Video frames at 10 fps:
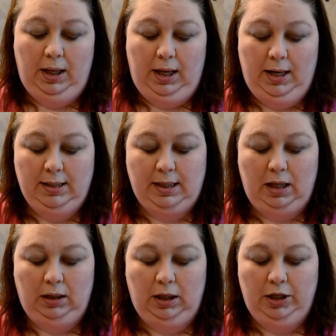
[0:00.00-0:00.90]
And it's
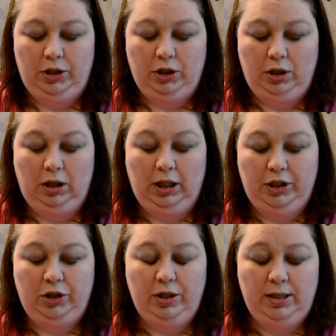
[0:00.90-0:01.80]
called Leisure,
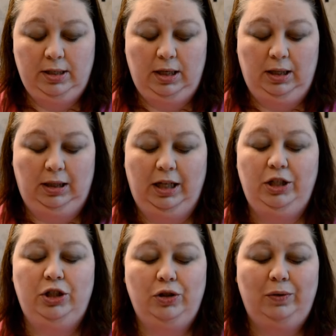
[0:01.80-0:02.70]

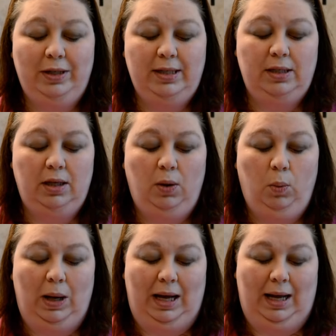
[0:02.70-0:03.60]
Leisureous
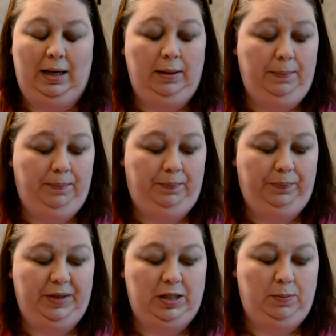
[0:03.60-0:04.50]
Wine.
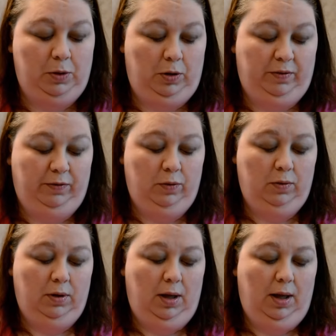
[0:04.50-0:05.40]
It's beautiful.
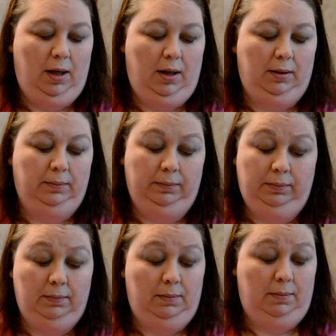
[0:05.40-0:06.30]

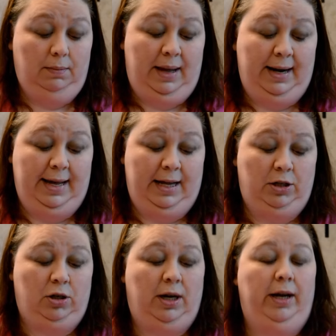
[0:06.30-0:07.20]
Maddie had
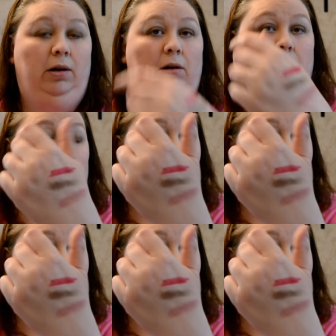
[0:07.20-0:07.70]
to try it on her